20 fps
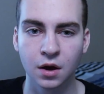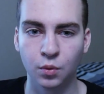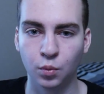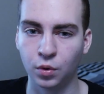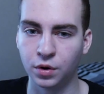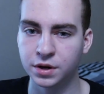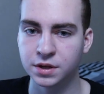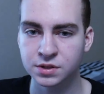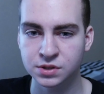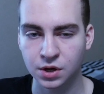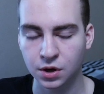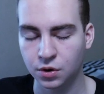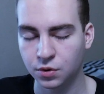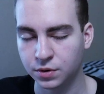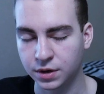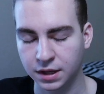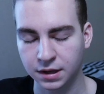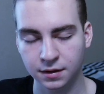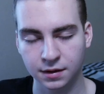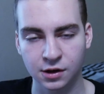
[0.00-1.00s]
What is
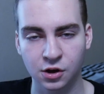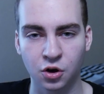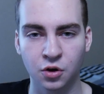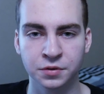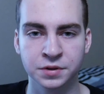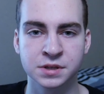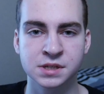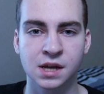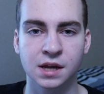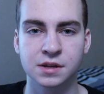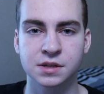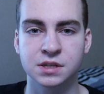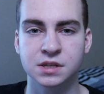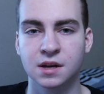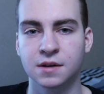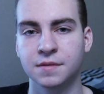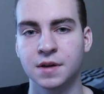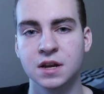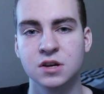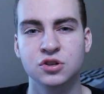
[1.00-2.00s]
coding? Like all this kind of
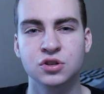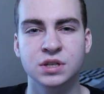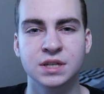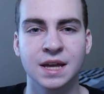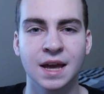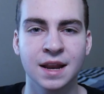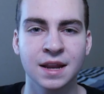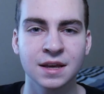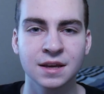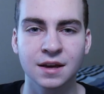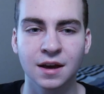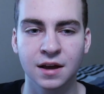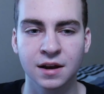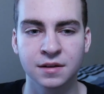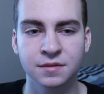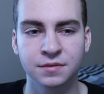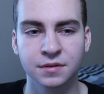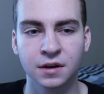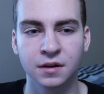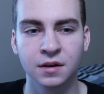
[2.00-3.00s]
stuff, and just getting
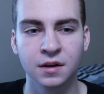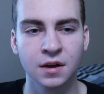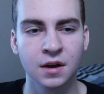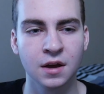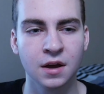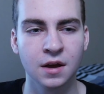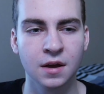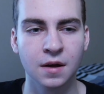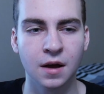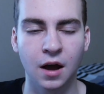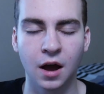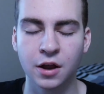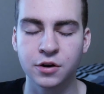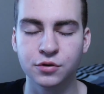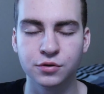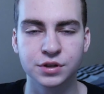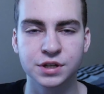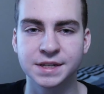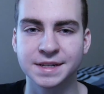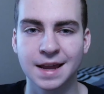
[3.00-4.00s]
kind of a
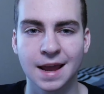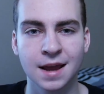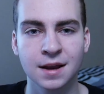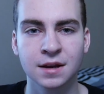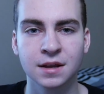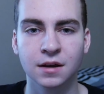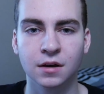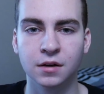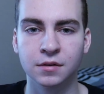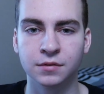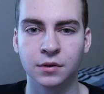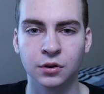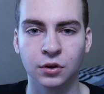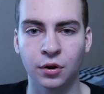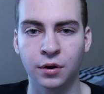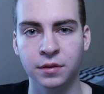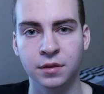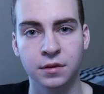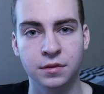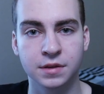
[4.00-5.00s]
understanding of a
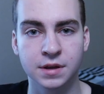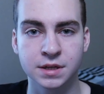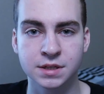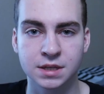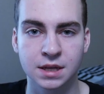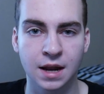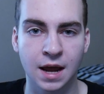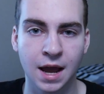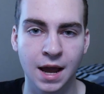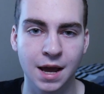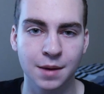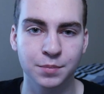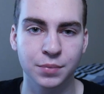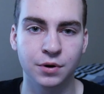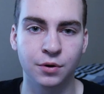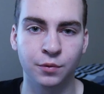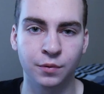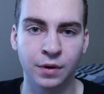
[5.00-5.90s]
lot of the things that happen